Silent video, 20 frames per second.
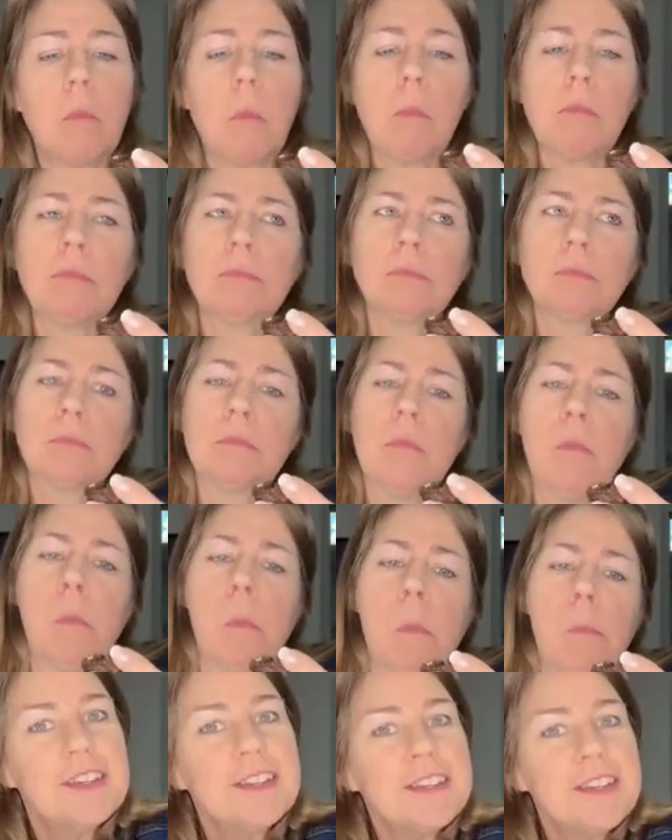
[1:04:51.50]

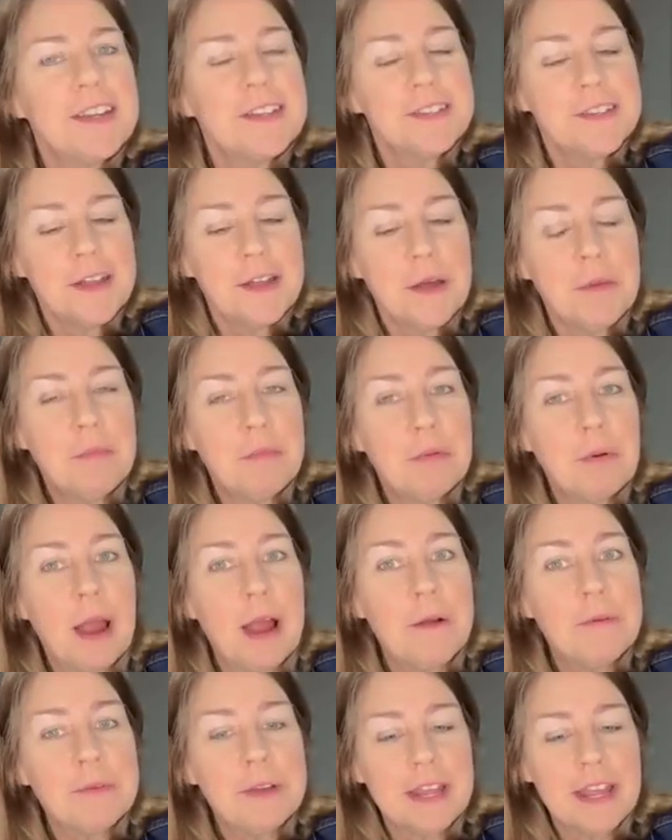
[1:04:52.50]
Mmm. This tastes like a
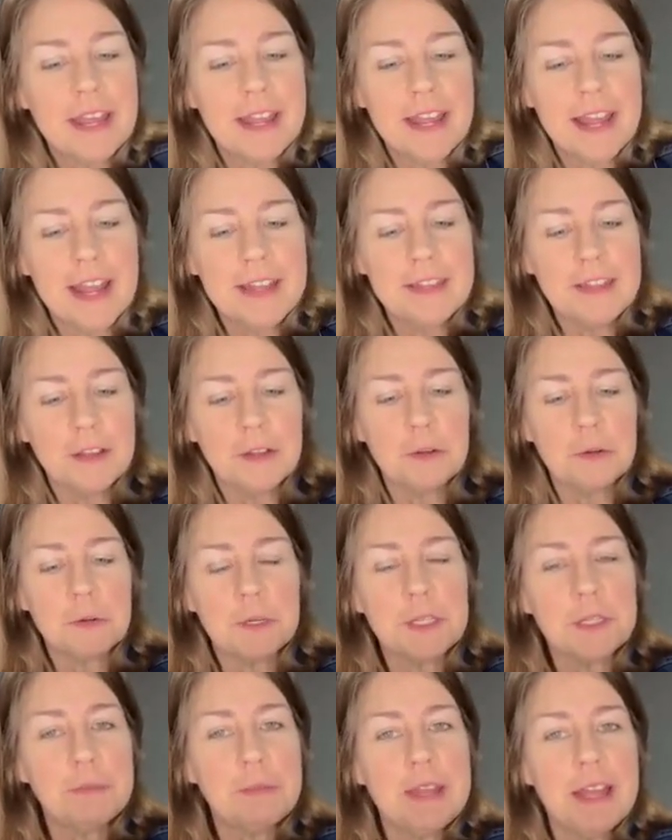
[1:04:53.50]
brownie, and the
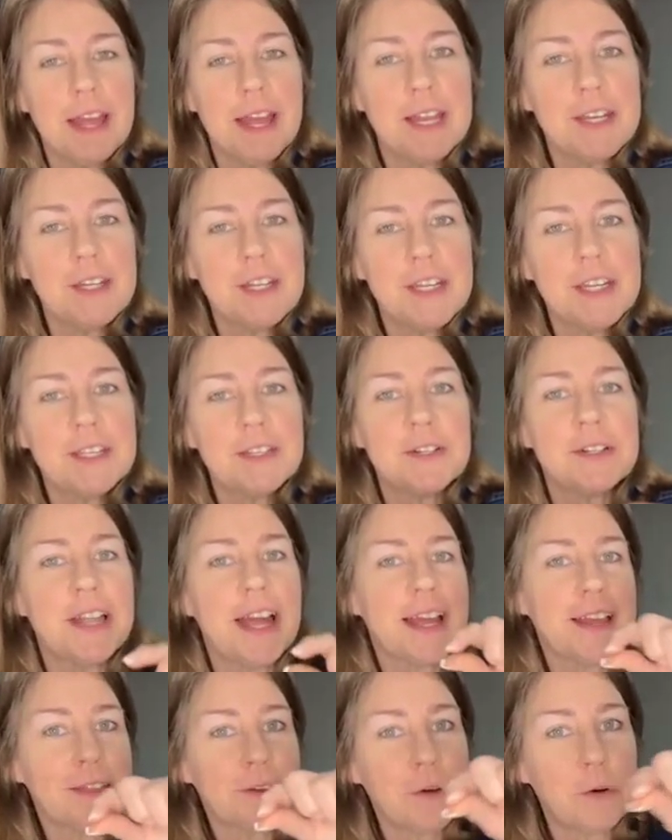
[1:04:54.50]
crispy edges are
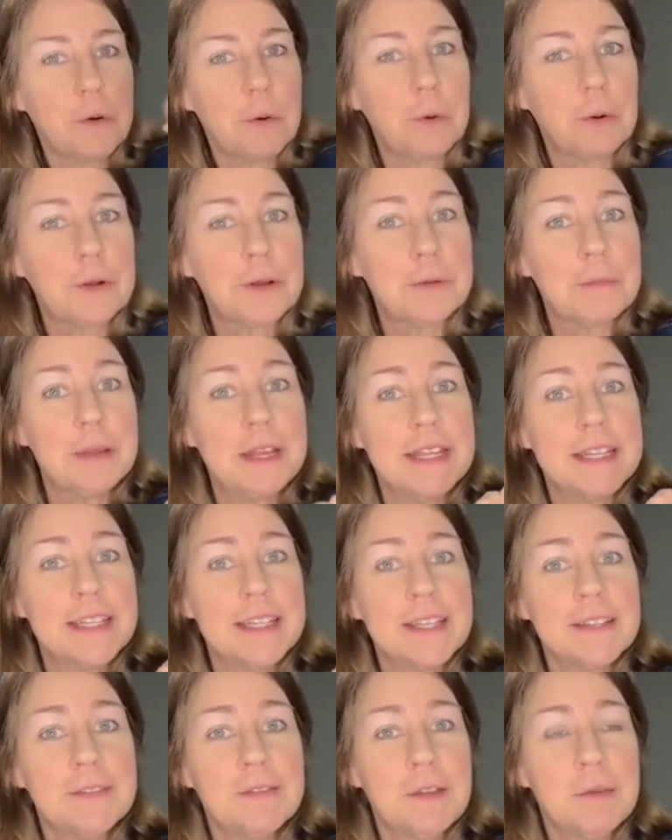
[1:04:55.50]
like the corner
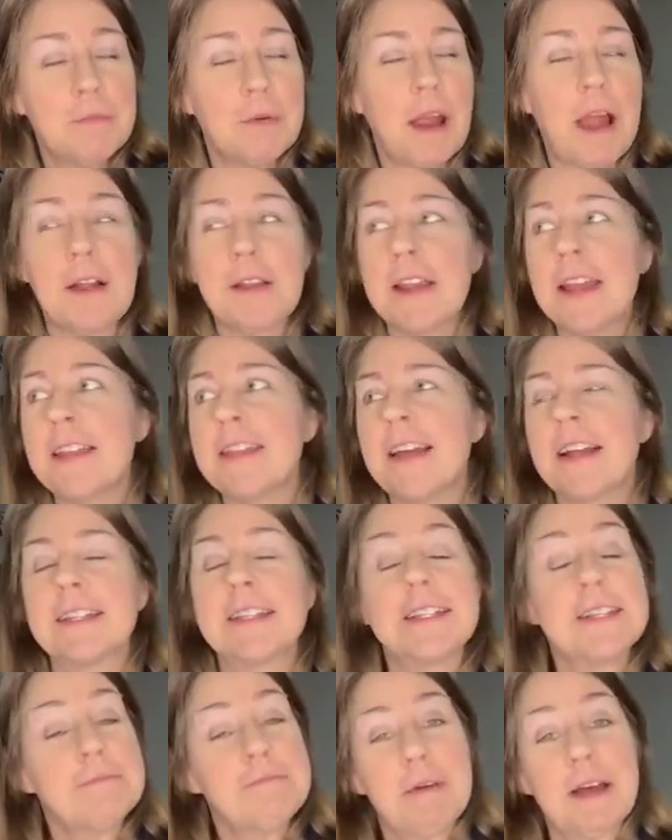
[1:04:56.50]
pieces of the brownie. That's the